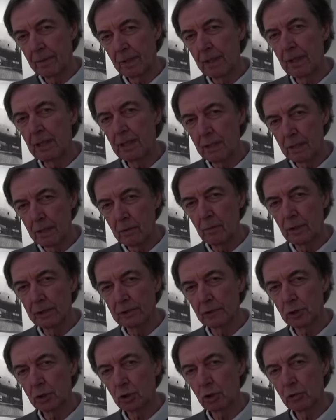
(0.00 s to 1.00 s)
in one of
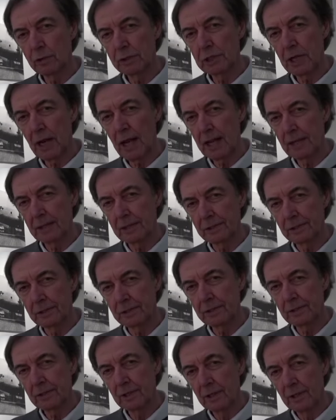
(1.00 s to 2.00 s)
the storage
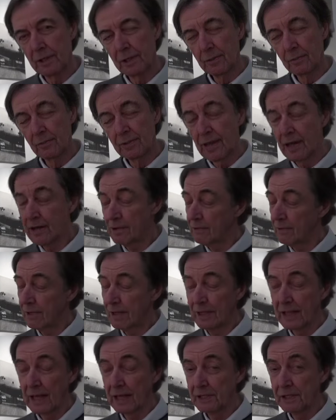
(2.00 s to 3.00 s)
hangars without
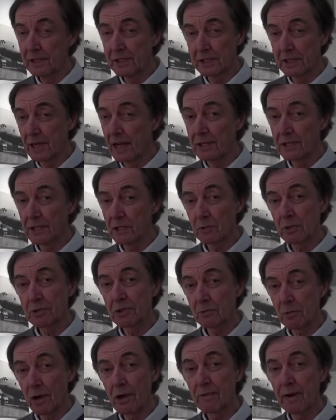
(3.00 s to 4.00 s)
really any status
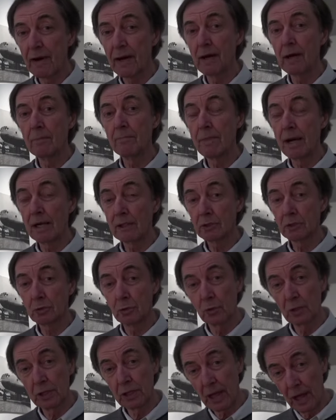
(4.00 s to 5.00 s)
whatsoever amongst
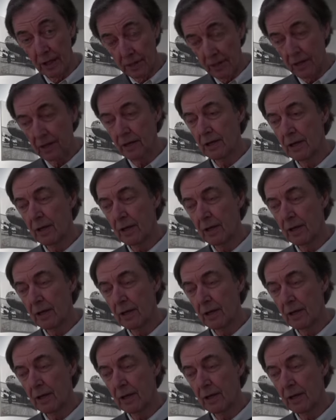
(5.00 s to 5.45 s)
all the other